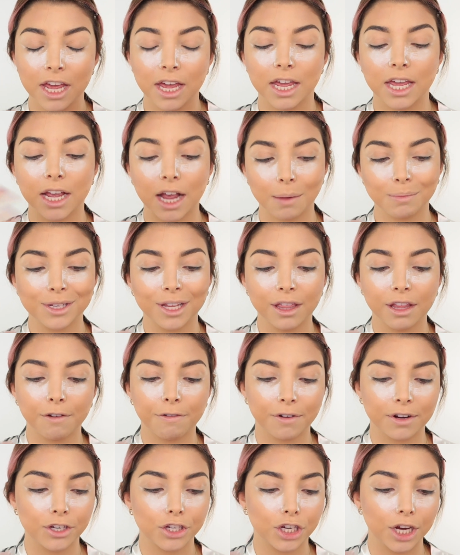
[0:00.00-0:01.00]
It comes in
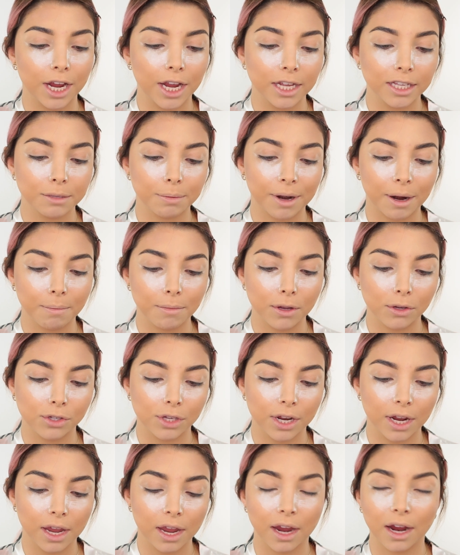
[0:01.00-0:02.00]
different shades, but I'm
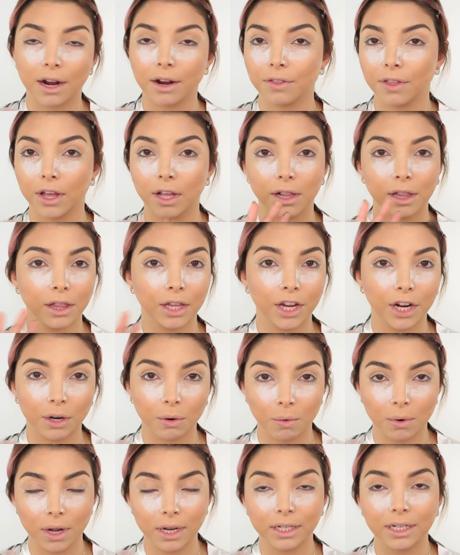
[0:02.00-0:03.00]
using here the
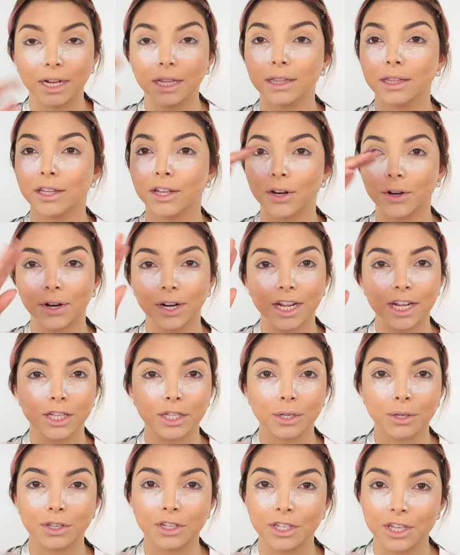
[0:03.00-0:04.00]
clear one, literally
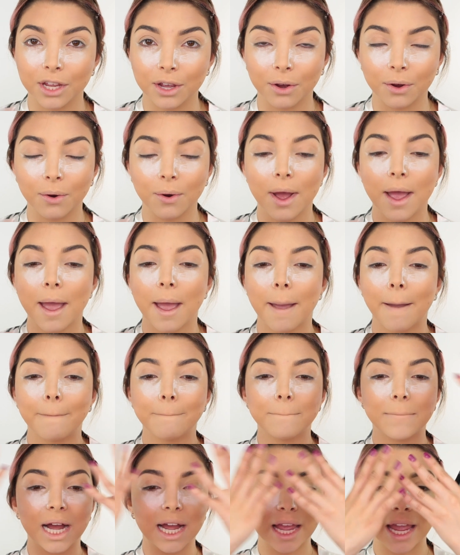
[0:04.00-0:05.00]
to seal
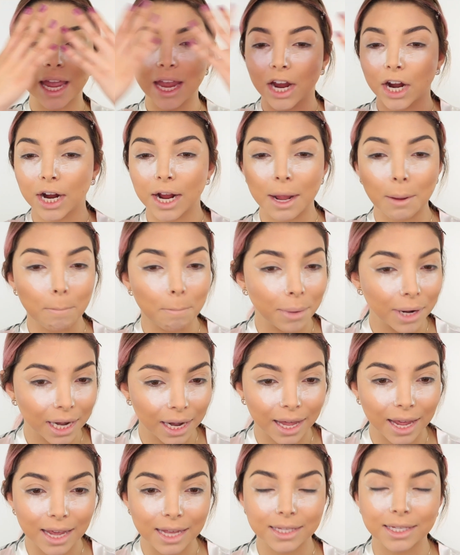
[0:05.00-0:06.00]
my hair in
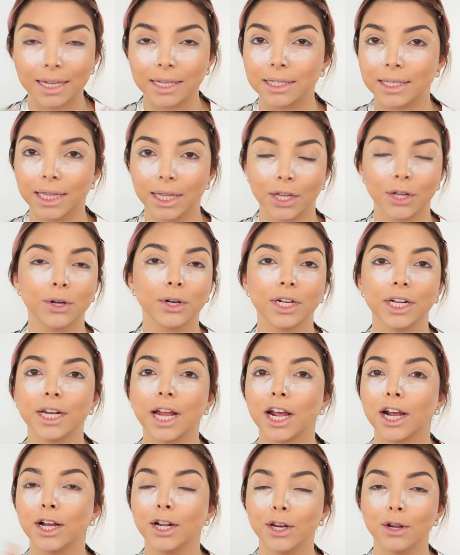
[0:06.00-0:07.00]
place. It's literally
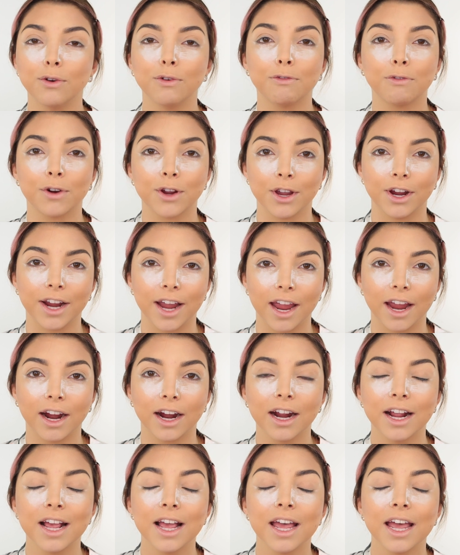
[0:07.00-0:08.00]
like glue for your
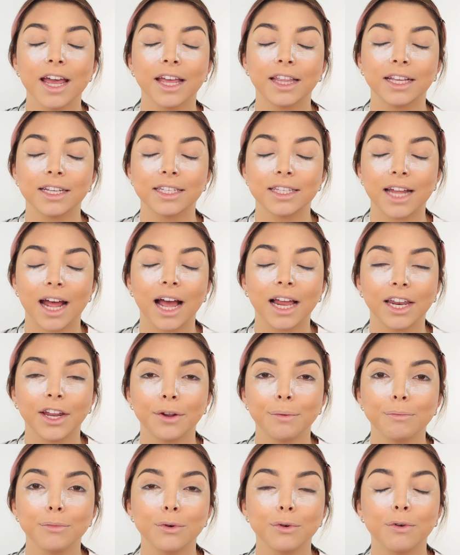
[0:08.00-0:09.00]
hair. It does not let
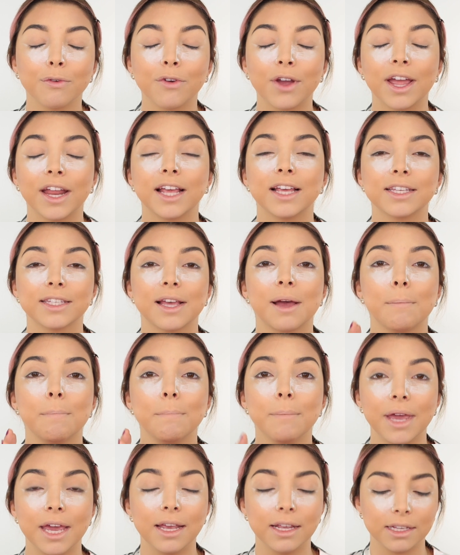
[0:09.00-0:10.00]
it move. It is
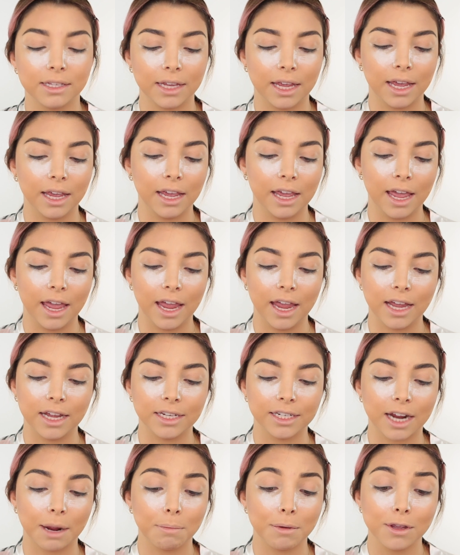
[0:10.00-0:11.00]
amazing,
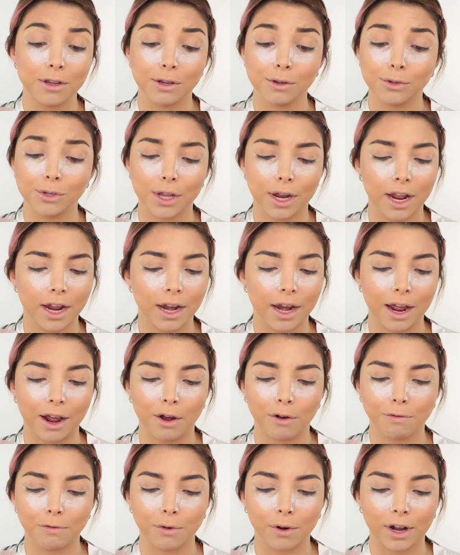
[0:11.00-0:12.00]
and I've been using it
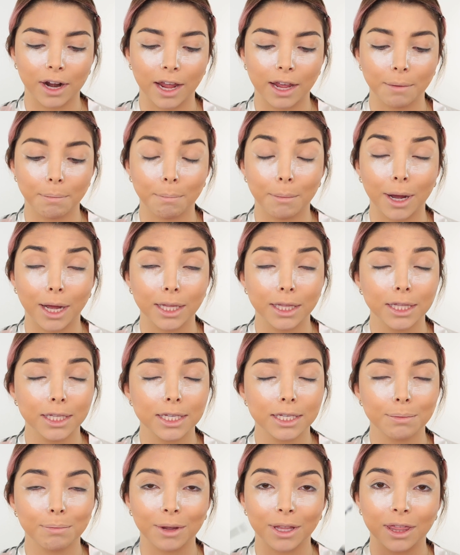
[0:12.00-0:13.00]
now for like
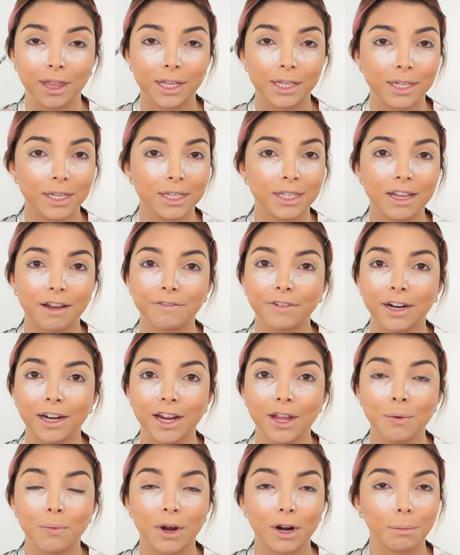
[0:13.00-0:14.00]
months, but this is
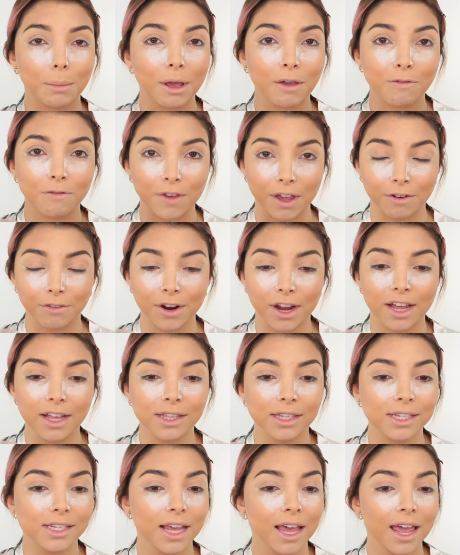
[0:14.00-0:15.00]
definitely one of my
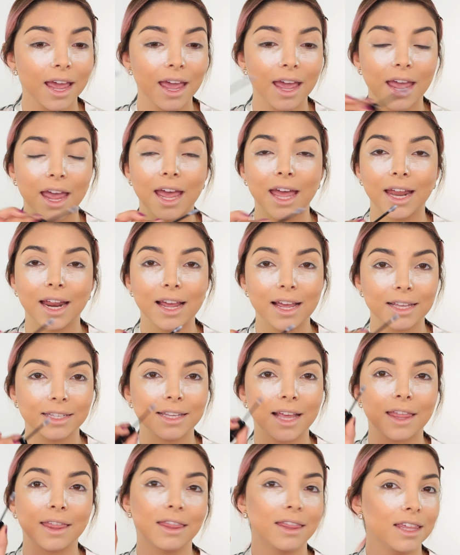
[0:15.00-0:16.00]
favorites. It
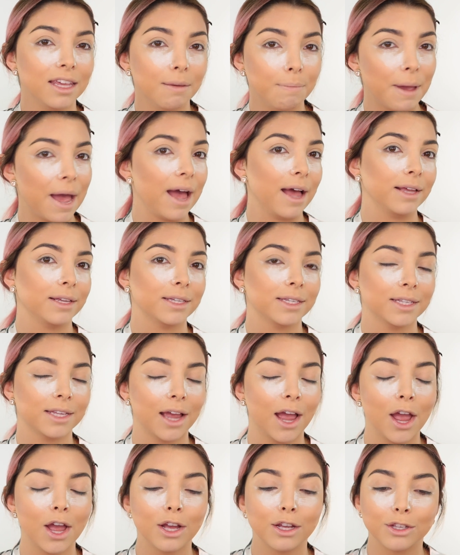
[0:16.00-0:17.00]
is the best.
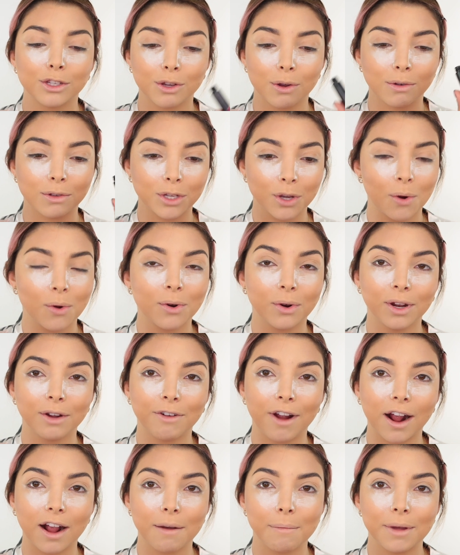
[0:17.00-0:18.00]
So totally
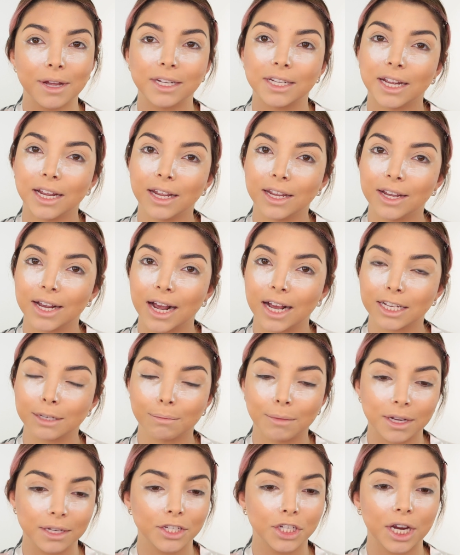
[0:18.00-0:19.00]
recommend it. You guys
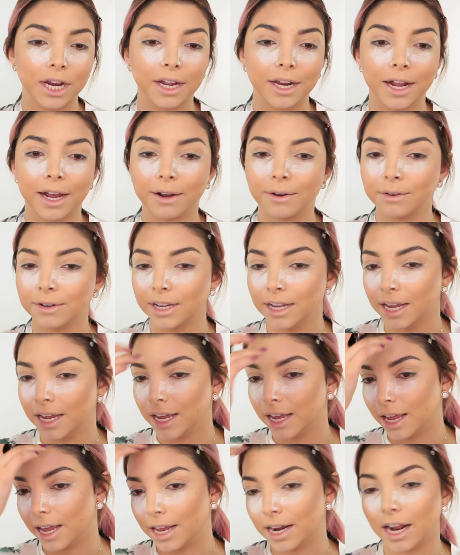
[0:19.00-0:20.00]
must check it out,
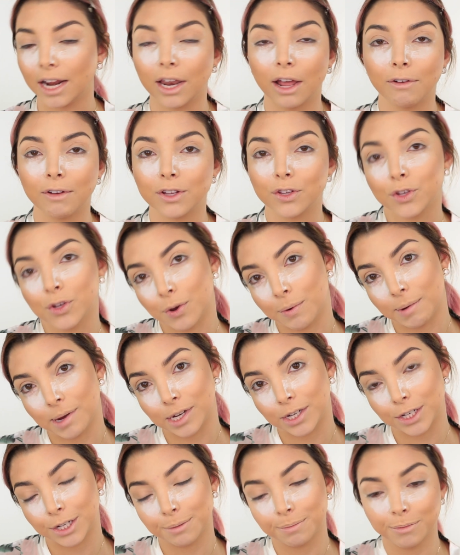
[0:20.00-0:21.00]
and I love it so
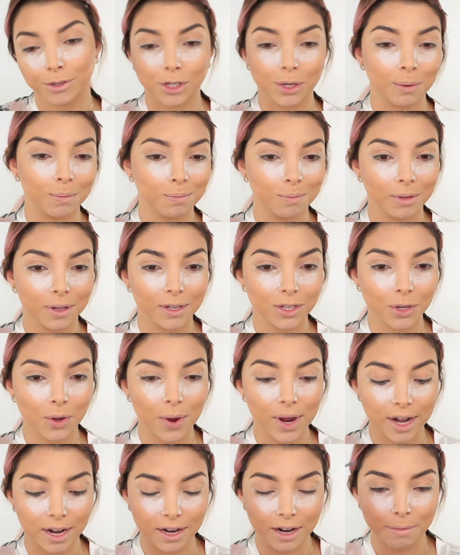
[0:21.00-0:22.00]
much. So let's go
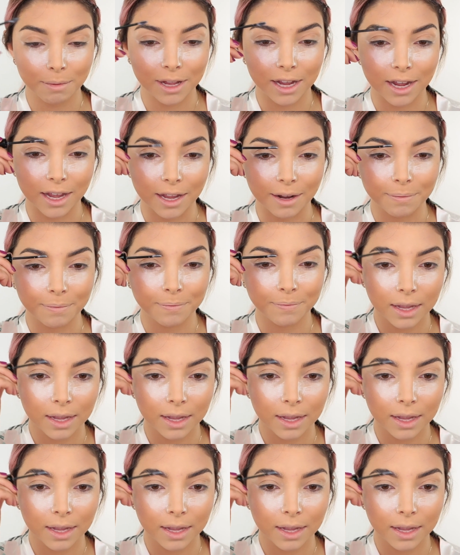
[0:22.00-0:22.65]
ahead and apply it.